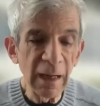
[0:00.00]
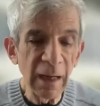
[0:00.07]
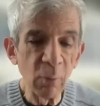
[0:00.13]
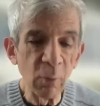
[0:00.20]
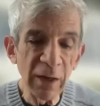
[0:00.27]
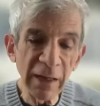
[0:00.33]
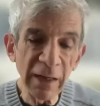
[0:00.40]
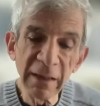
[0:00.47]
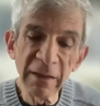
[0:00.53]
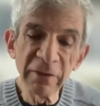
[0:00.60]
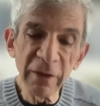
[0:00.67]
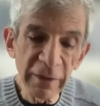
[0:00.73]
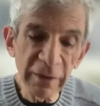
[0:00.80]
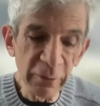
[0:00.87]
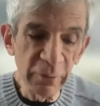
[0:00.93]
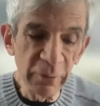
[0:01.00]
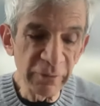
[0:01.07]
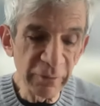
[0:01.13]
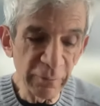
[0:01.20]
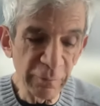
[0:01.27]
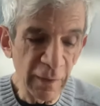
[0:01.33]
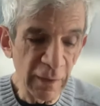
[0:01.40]
Uh, what I can tell you
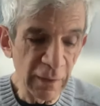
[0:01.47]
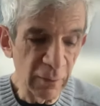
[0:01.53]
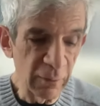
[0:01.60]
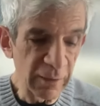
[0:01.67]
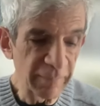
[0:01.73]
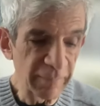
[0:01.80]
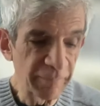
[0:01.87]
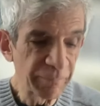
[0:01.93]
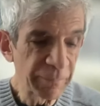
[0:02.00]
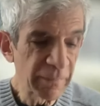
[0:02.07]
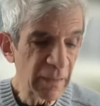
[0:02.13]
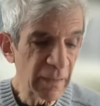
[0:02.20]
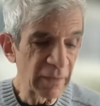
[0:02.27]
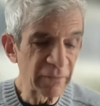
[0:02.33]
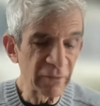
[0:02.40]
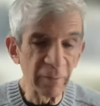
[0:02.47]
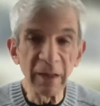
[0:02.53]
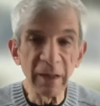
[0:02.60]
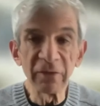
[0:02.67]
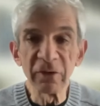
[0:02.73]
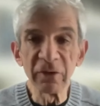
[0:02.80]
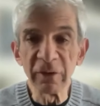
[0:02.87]
is the following. As I
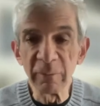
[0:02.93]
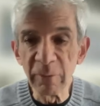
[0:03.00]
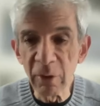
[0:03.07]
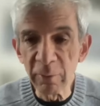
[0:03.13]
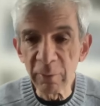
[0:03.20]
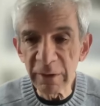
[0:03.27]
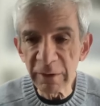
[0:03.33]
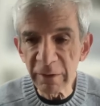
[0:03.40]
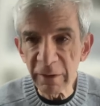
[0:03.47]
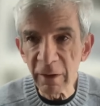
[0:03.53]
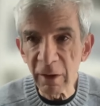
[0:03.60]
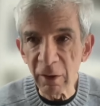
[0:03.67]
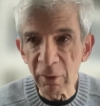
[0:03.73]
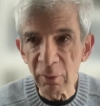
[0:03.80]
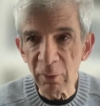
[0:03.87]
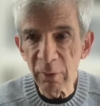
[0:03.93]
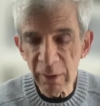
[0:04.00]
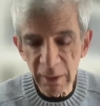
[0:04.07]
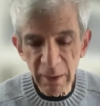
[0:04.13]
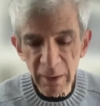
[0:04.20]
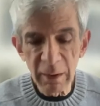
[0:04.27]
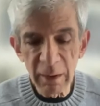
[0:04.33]
mentioned a moment ago,
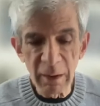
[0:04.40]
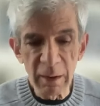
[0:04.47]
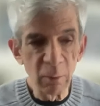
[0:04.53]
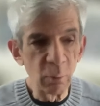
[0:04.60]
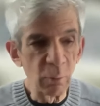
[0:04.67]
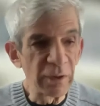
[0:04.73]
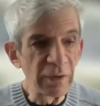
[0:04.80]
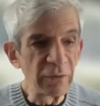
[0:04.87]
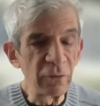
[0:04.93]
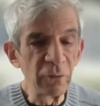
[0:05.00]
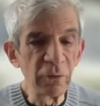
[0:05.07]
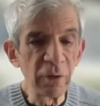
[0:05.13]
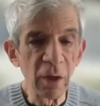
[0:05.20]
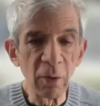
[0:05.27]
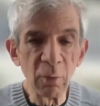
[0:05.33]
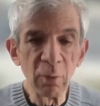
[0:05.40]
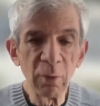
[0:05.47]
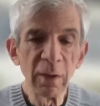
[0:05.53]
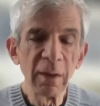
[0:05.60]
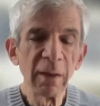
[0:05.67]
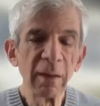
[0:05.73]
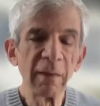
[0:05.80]
uh, we do
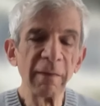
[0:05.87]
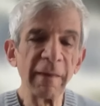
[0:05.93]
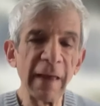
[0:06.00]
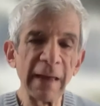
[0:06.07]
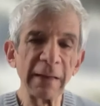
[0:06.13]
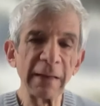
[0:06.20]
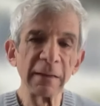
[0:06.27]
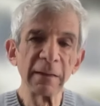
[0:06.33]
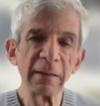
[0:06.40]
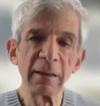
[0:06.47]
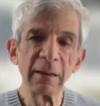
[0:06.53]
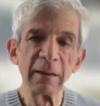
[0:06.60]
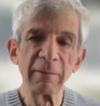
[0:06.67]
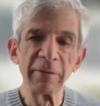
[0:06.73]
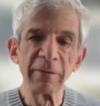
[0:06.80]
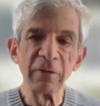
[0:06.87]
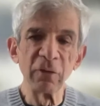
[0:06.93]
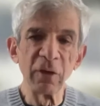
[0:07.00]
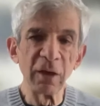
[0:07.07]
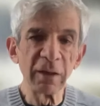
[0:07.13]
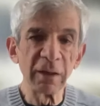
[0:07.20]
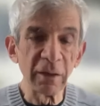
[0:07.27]
know that uh, the
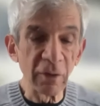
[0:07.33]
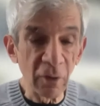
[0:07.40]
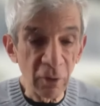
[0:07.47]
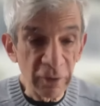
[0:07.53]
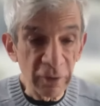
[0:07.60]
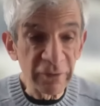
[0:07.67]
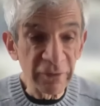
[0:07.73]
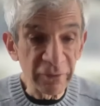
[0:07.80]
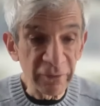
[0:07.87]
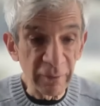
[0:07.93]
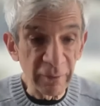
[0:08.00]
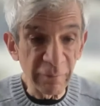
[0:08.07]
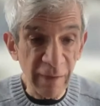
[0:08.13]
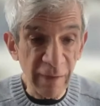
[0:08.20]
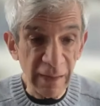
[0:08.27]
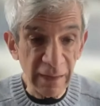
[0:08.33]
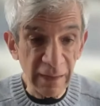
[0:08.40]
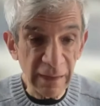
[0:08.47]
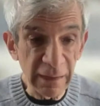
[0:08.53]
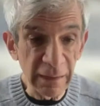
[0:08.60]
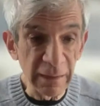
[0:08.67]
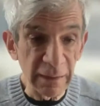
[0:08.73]
drug encourages
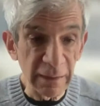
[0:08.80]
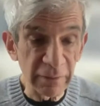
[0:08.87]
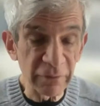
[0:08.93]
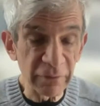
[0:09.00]
lymphatic healing.